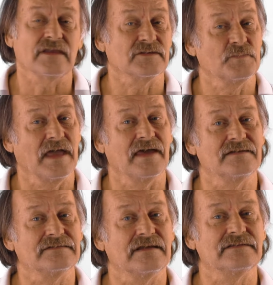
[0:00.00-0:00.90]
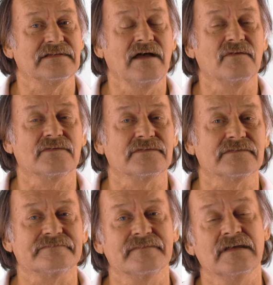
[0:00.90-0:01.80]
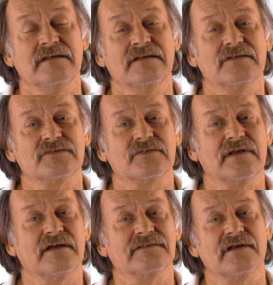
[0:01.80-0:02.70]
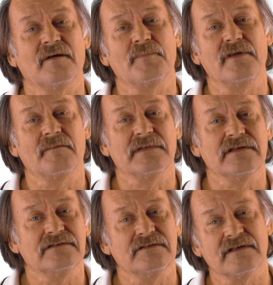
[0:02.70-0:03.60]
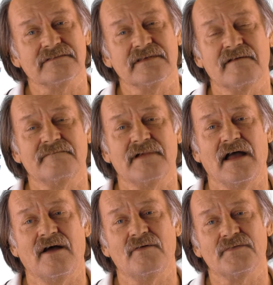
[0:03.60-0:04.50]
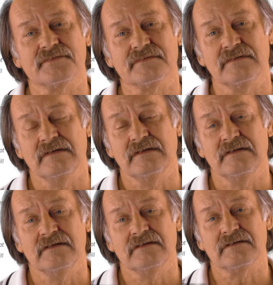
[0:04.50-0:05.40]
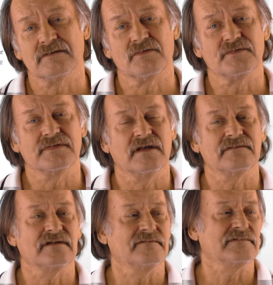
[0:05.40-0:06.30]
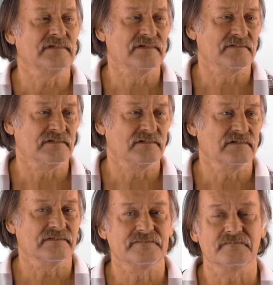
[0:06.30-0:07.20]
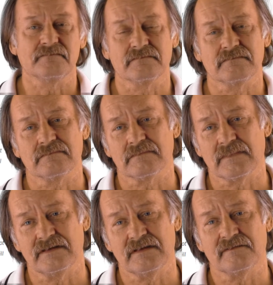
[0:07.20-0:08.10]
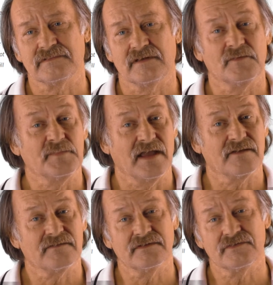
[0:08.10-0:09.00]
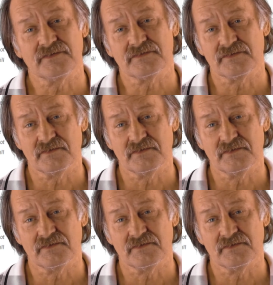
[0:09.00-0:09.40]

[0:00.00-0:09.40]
as bad as that sounds. So you have to have plumbing, and you have to have valves, and of course you have to have a liver, and you have to have a pancreas